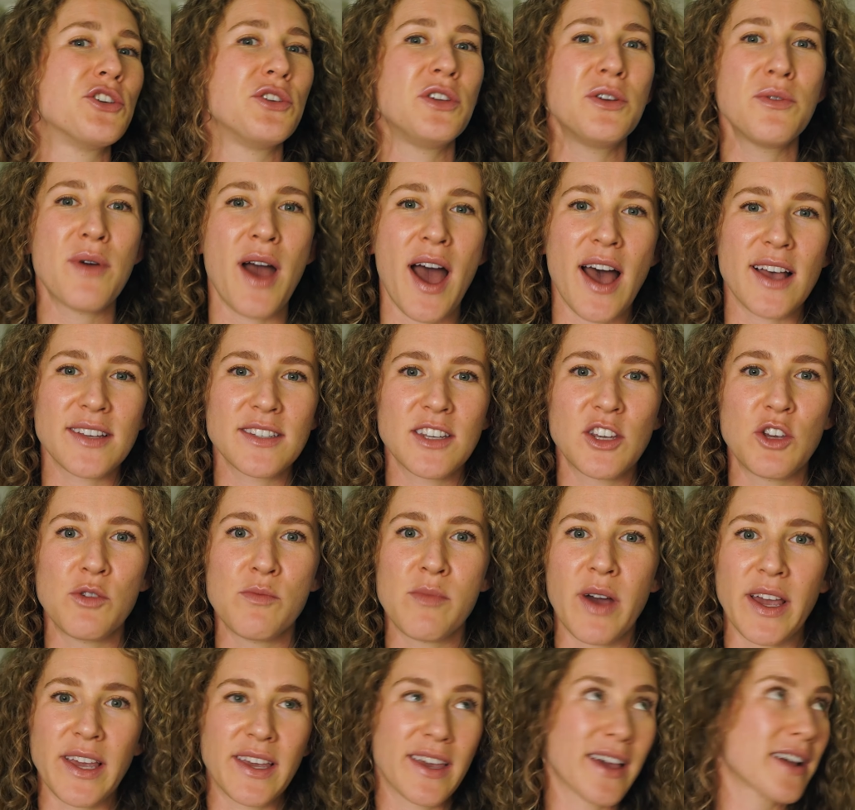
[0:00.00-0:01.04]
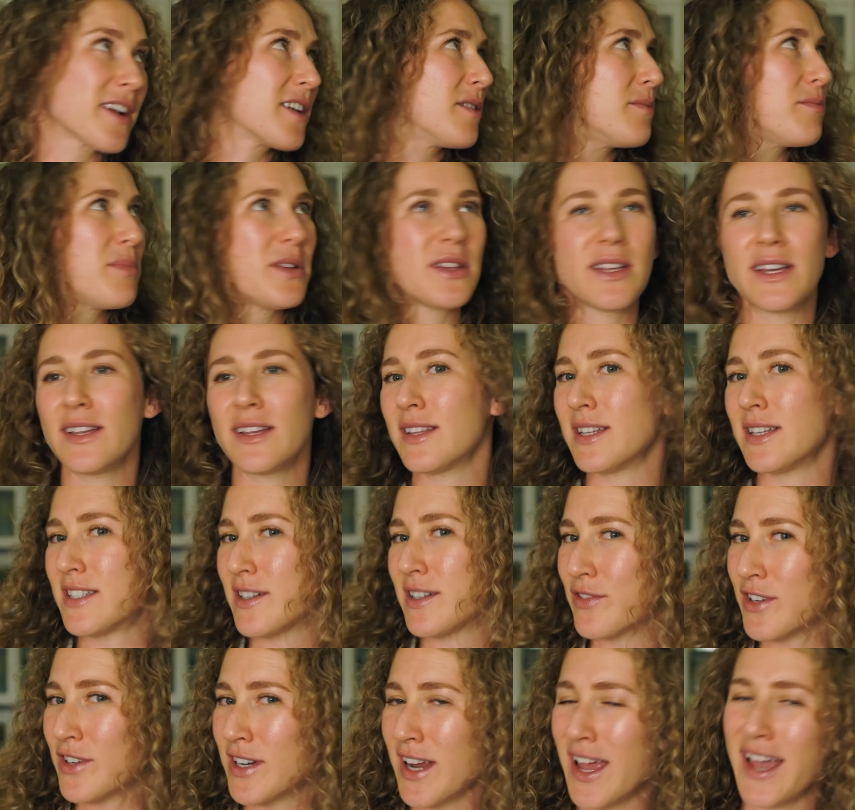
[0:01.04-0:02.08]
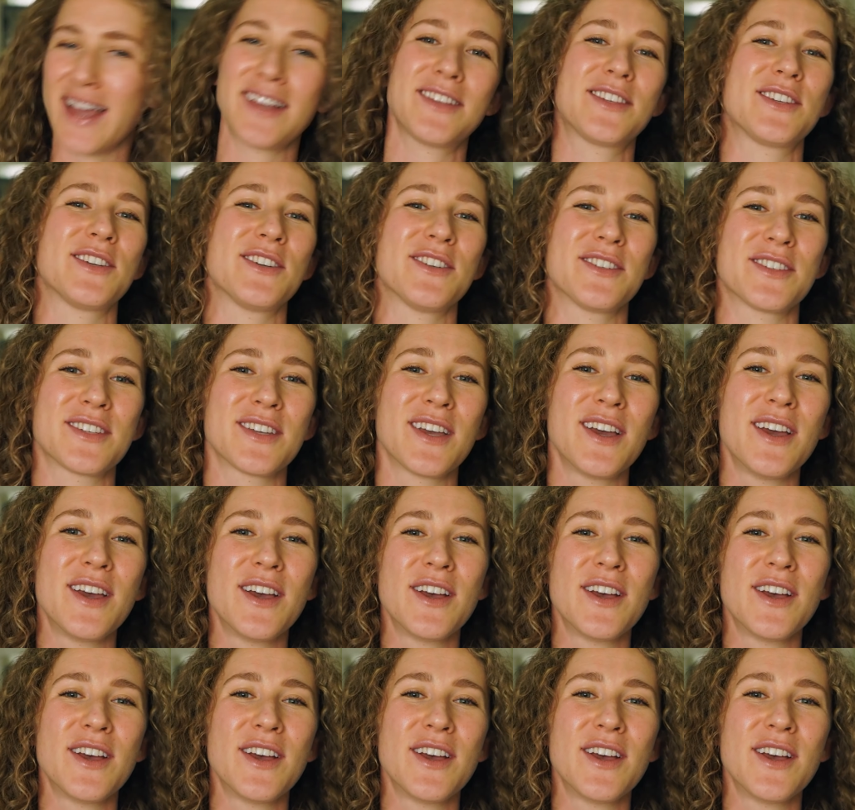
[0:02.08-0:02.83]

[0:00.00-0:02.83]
who you ask, you might get completely different answers.